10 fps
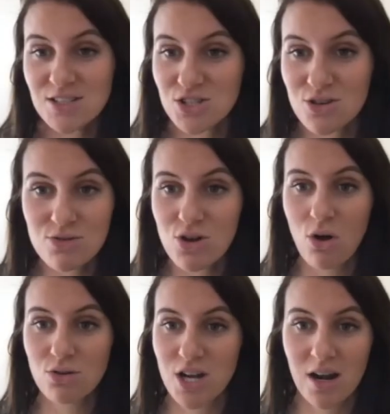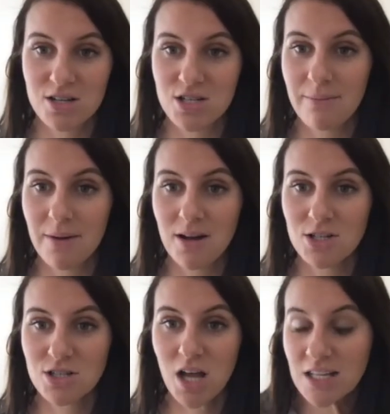do the goggle challenge that
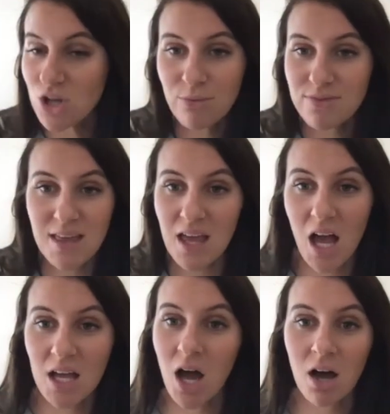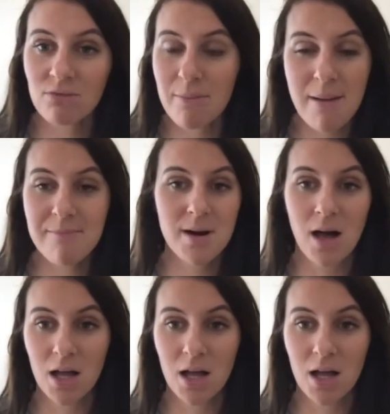much. I can't remember.